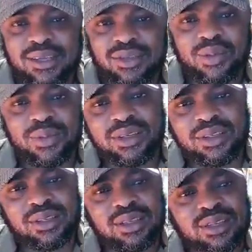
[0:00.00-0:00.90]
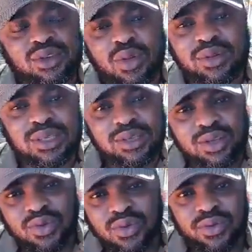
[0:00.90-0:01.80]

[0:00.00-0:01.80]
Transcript: Somebody's insulting you.